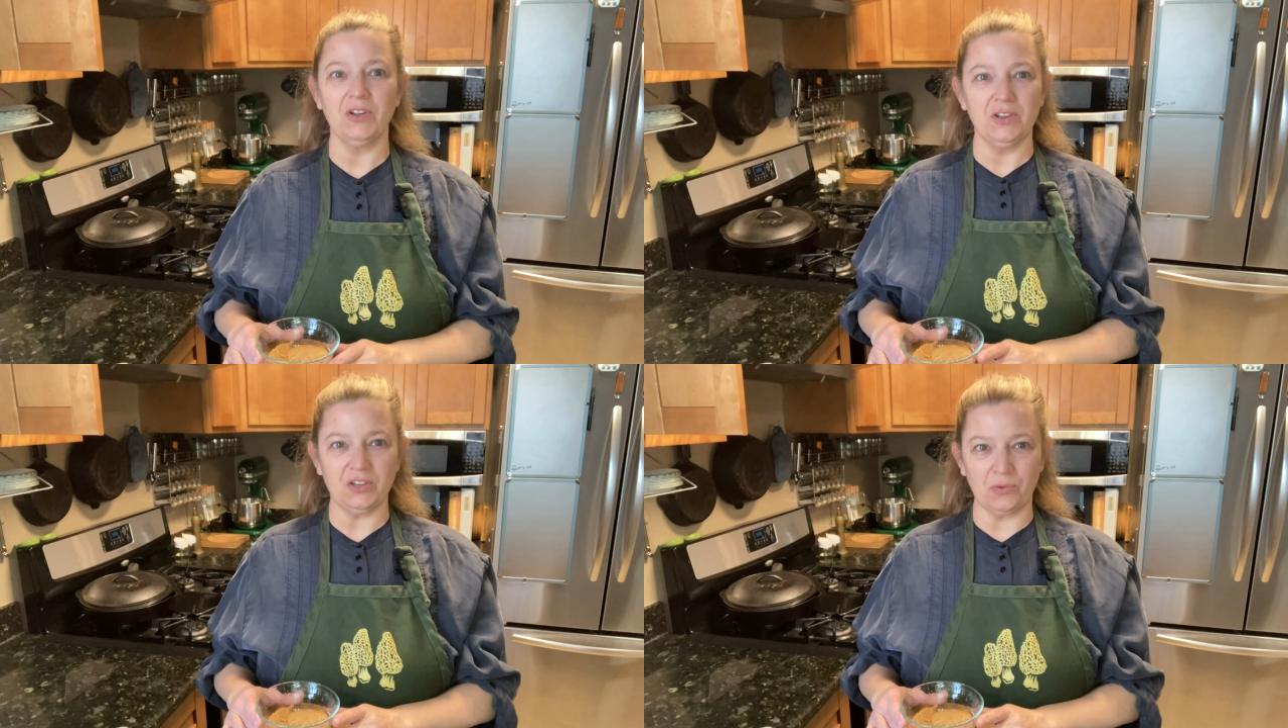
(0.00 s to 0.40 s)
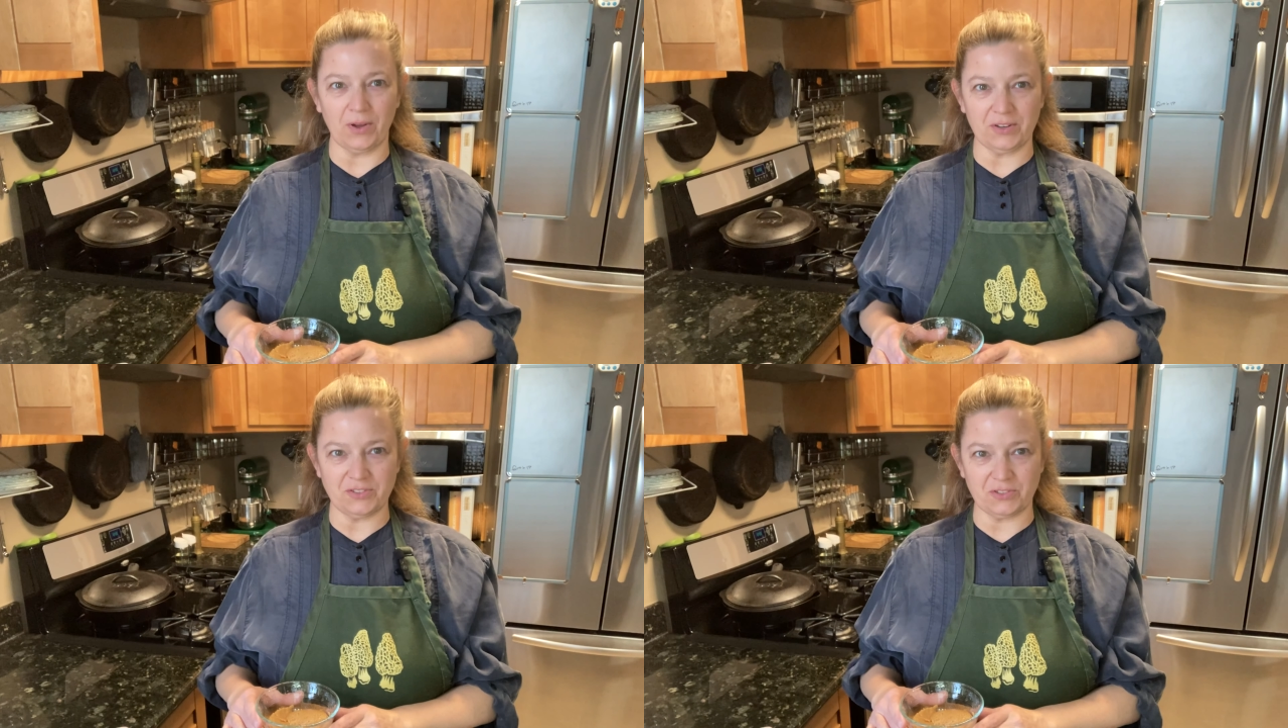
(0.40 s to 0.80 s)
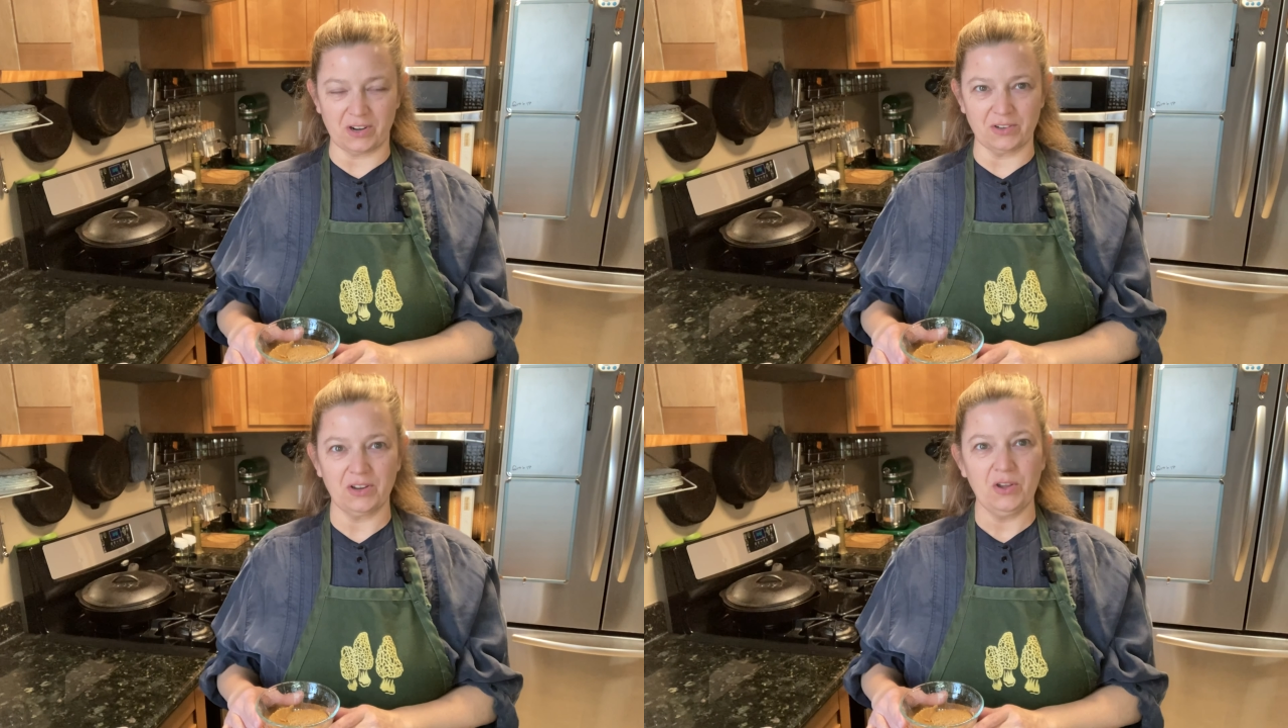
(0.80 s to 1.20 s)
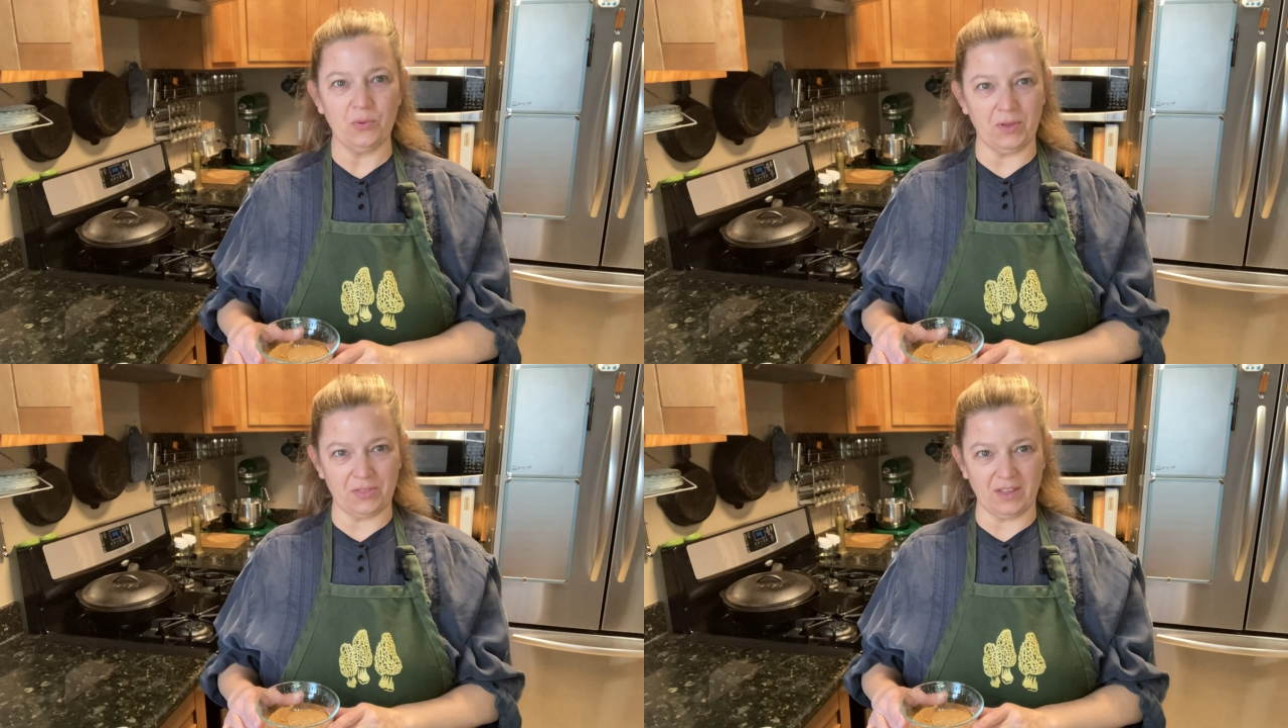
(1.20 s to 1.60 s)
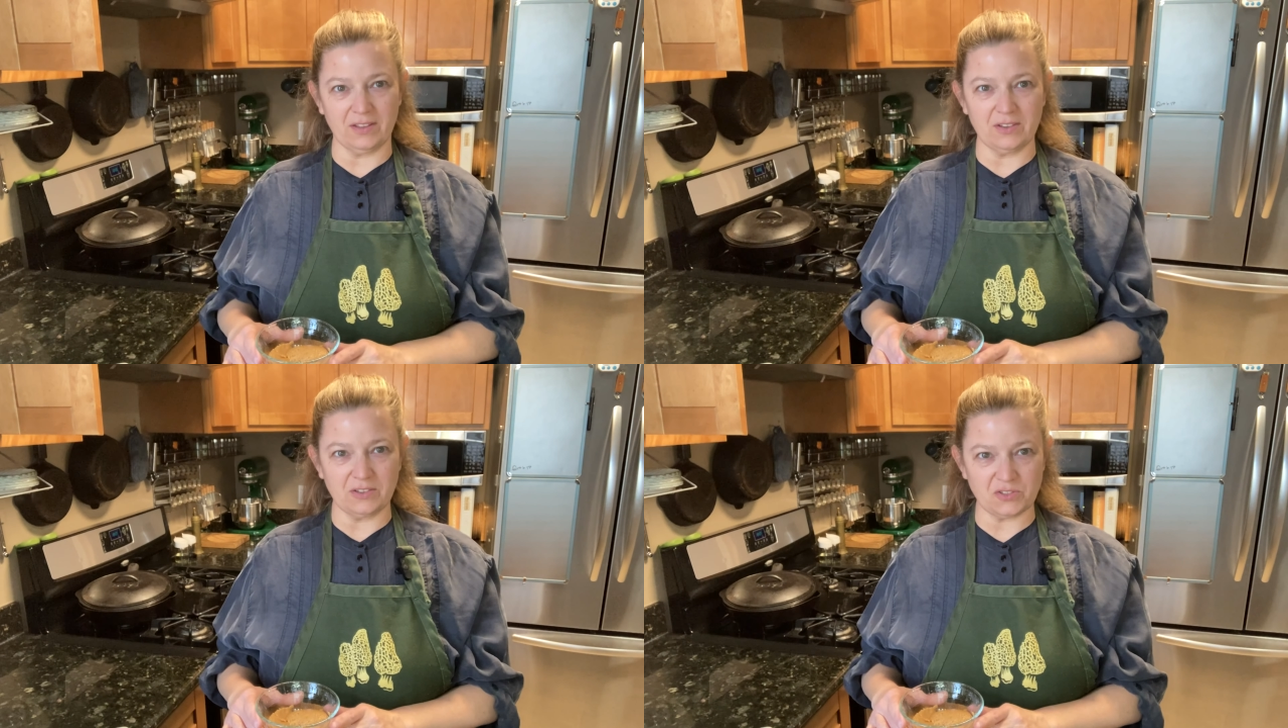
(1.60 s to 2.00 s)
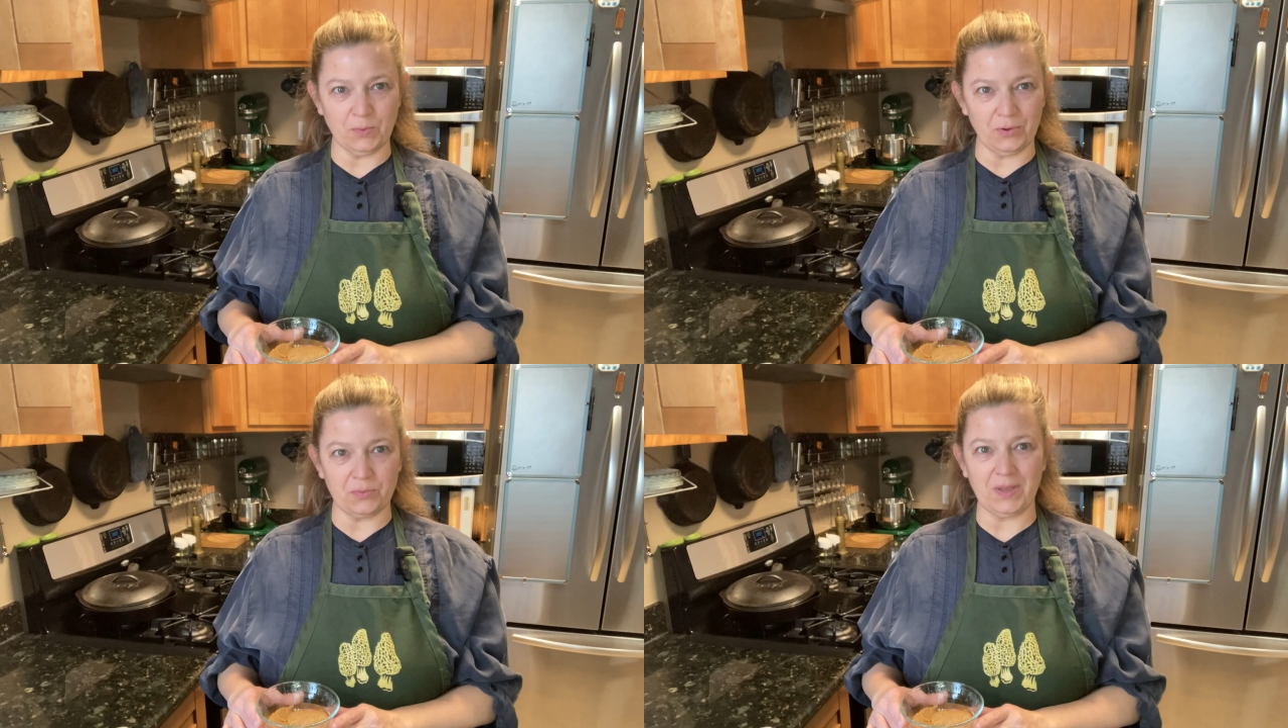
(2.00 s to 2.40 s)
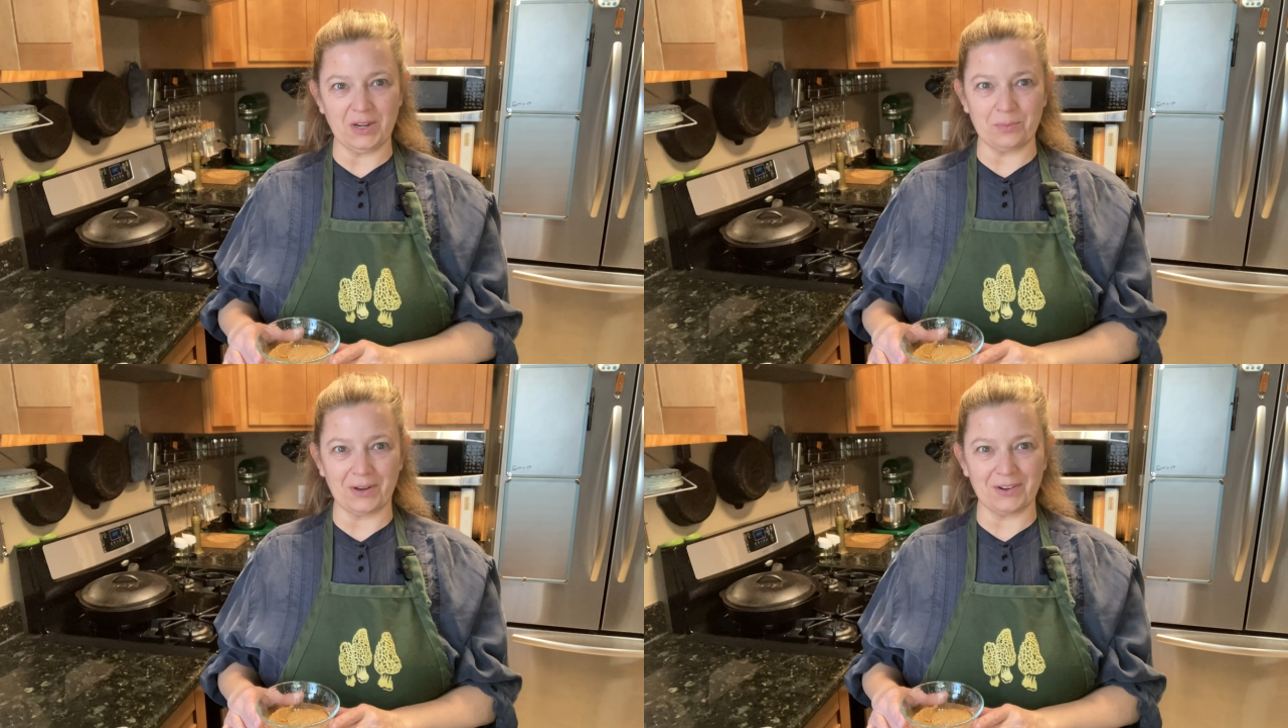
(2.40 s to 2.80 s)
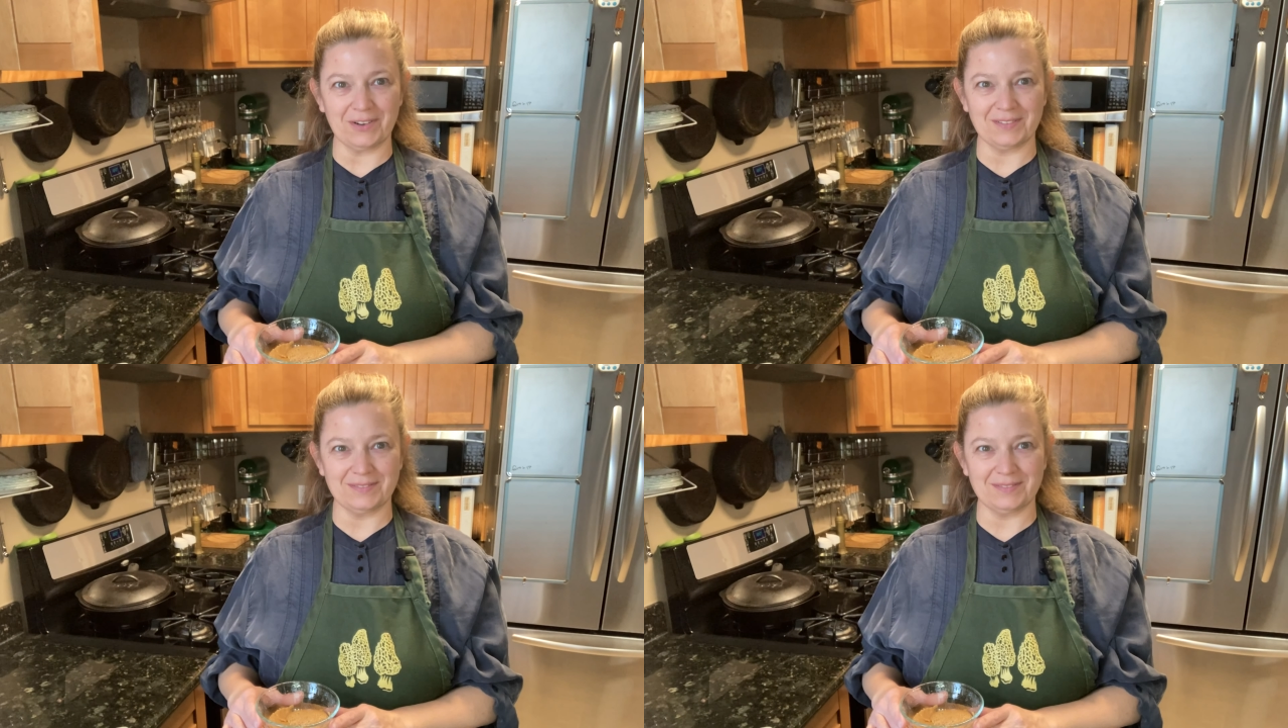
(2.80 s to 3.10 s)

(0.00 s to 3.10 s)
you'll want to start with a smooth peanut butter.